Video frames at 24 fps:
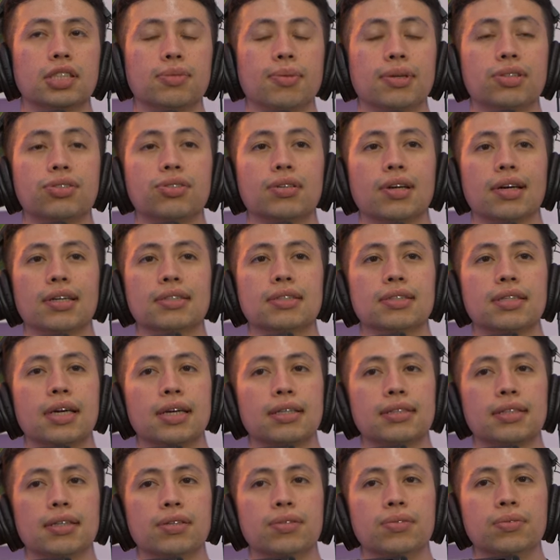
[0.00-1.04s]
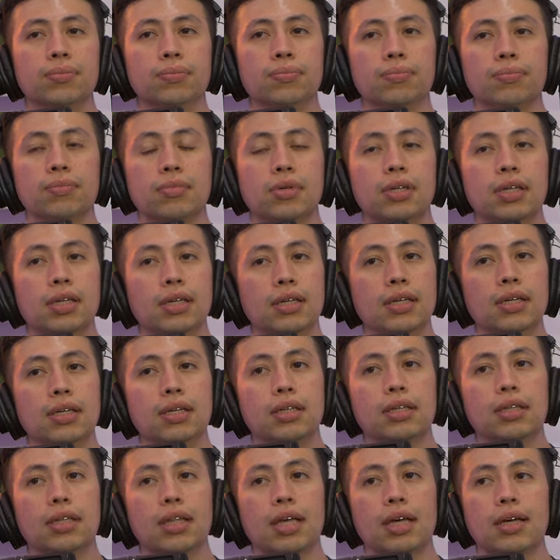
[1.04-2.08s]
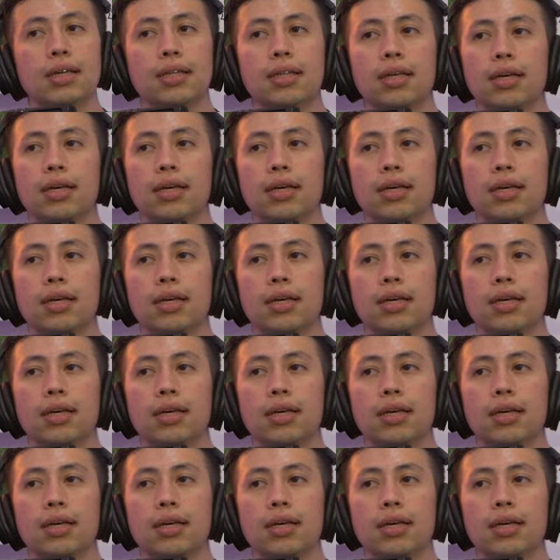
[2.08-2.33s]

especially you got snacks at home. That, oh, but